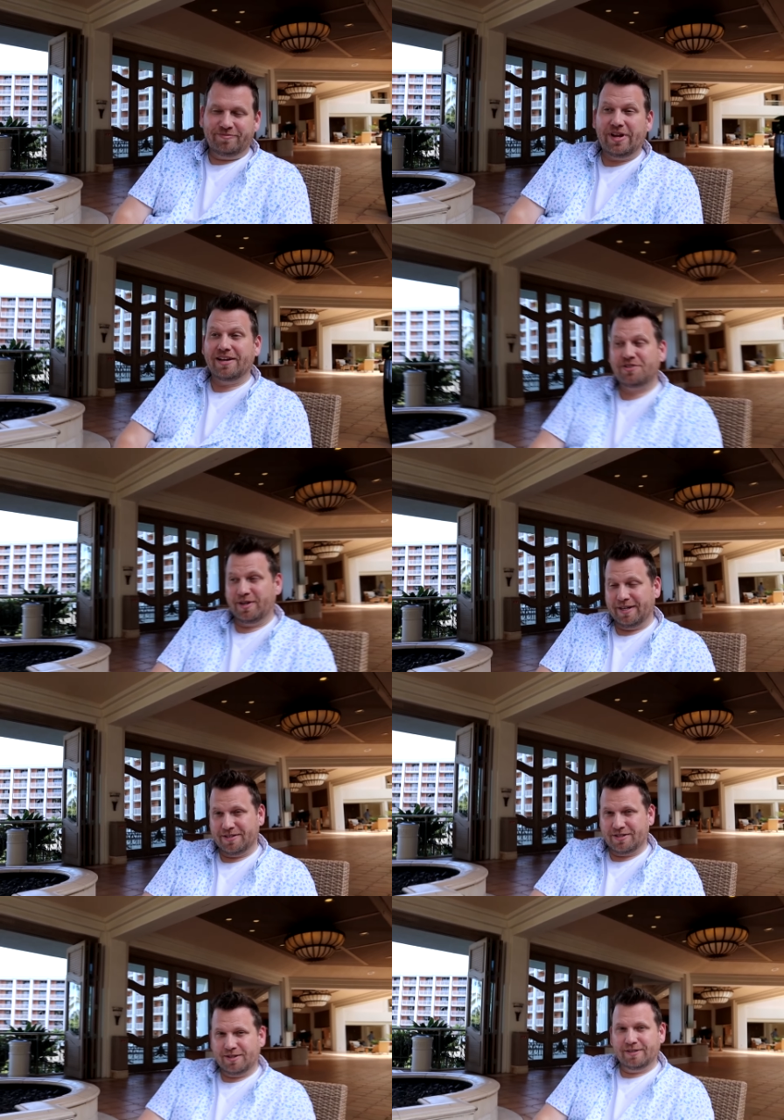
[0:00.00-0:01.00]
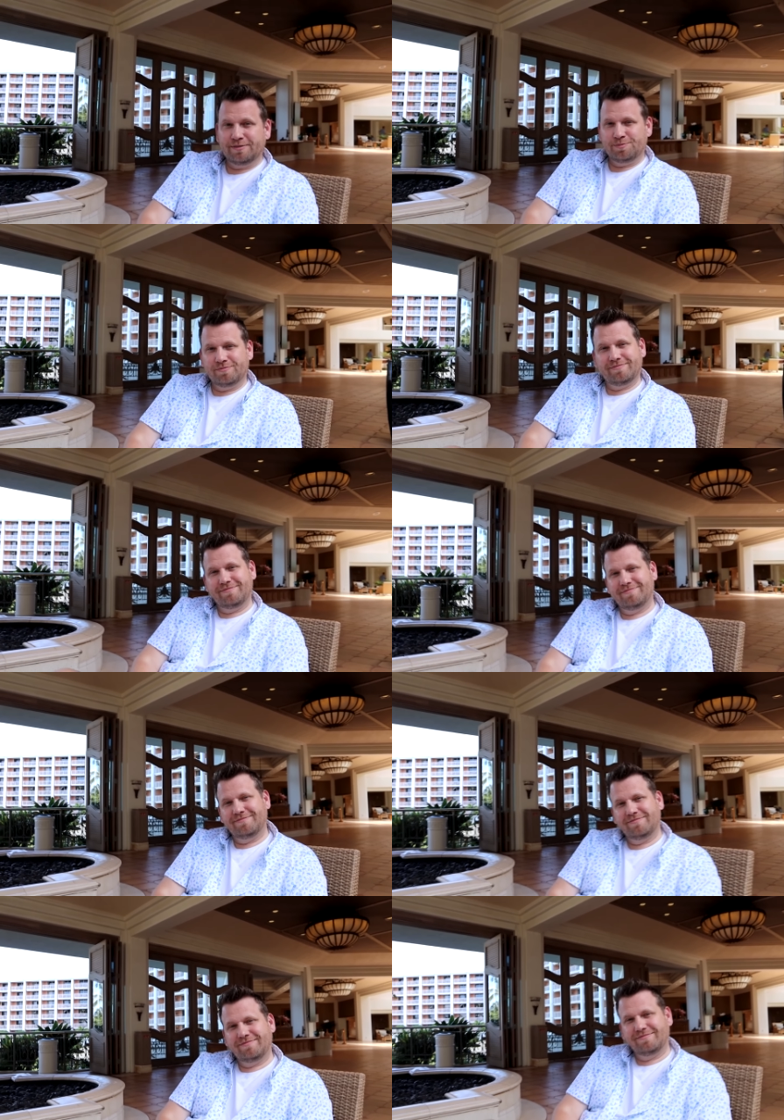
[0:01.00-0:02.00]
So yes, we need to go over there
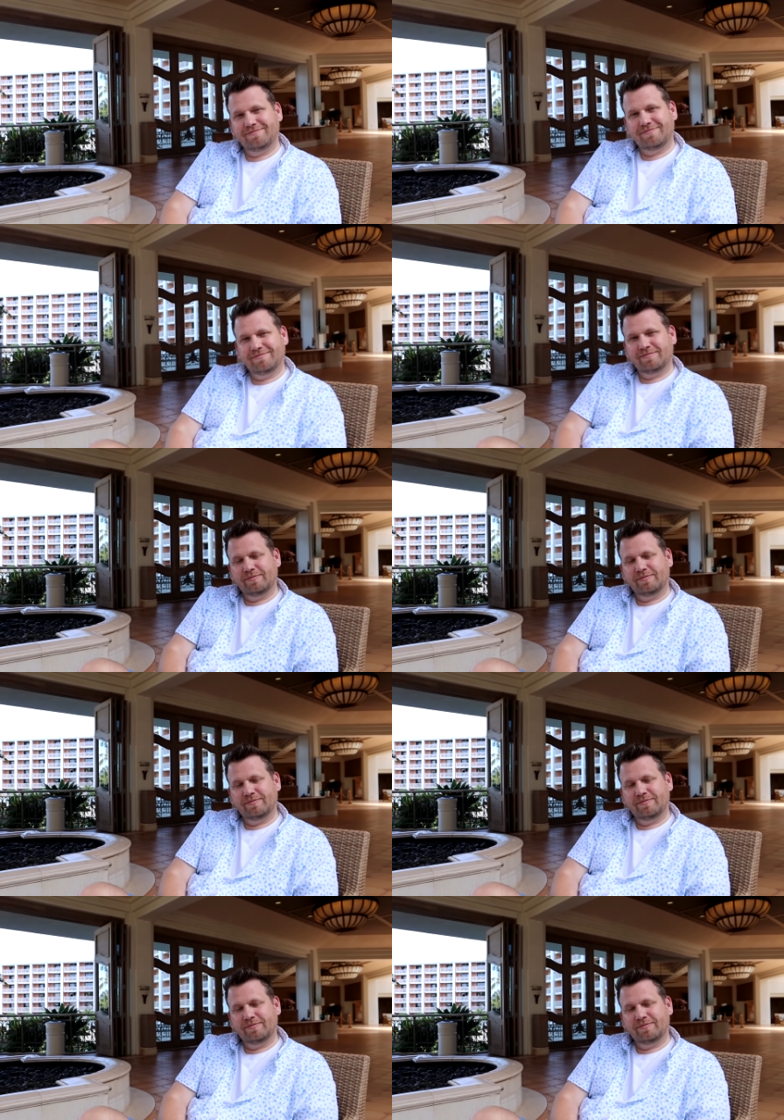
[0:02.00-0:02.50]
and grab an iced